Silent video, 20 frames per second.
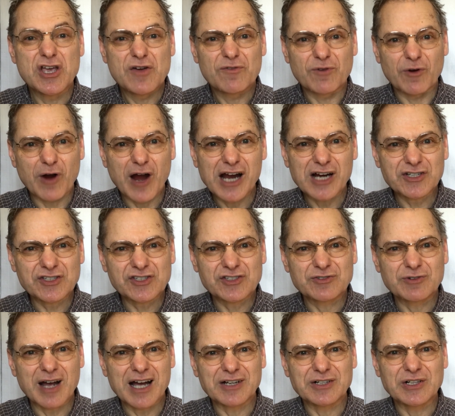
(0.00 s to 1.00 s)
For our
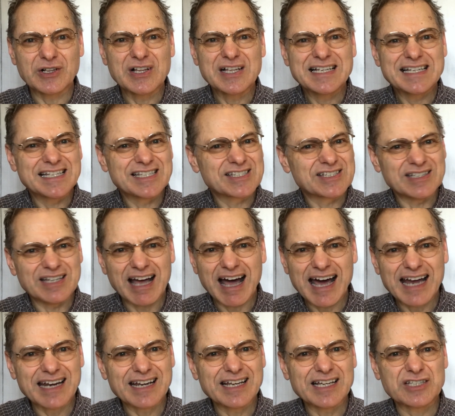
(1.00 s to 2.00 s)
struggle is
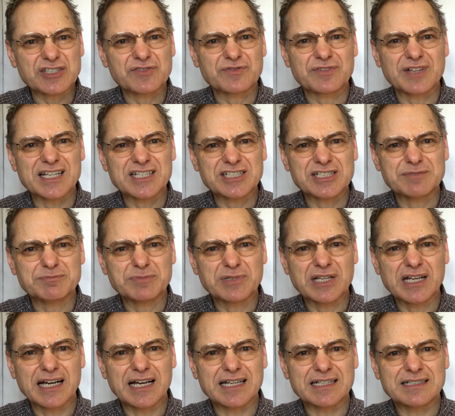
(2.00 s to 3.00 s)
not against flesh and
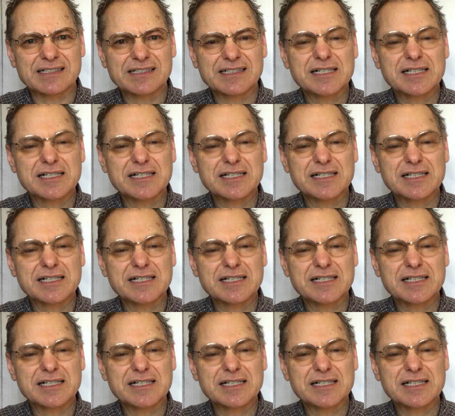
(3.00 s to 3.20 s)
blood,